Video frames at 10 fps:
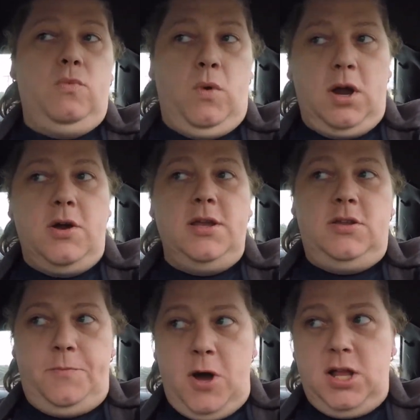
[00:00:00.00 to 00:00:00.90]
We're going
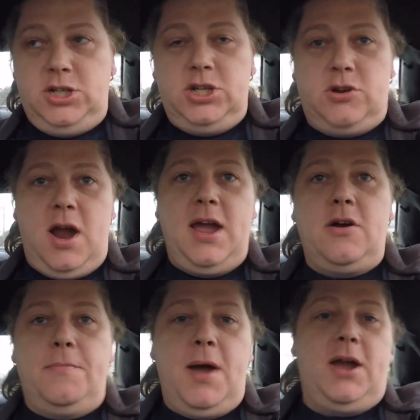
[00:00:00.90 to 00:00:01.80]
to polish the
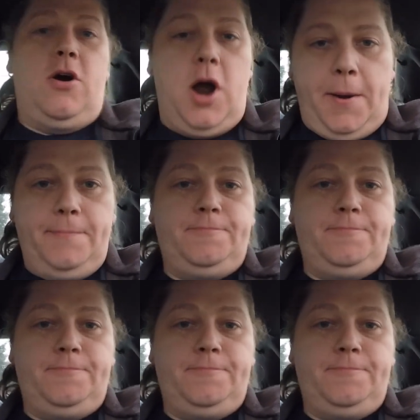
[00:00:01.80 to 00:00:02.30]
crank on my car.